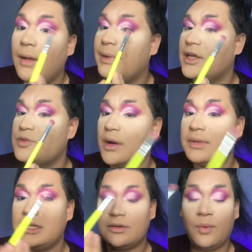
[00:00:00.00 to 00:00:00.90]
because
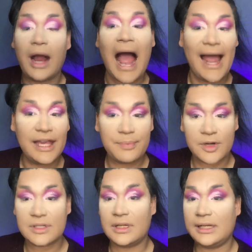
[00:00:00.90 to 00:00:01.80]
where I
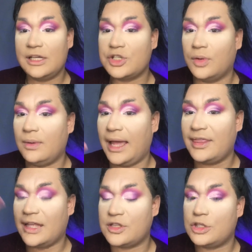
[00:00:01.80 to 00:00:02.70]
personally don't like
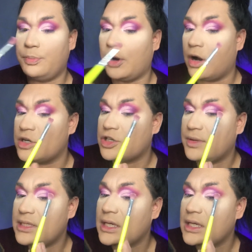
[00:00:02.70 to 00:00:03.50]
that super harsh crease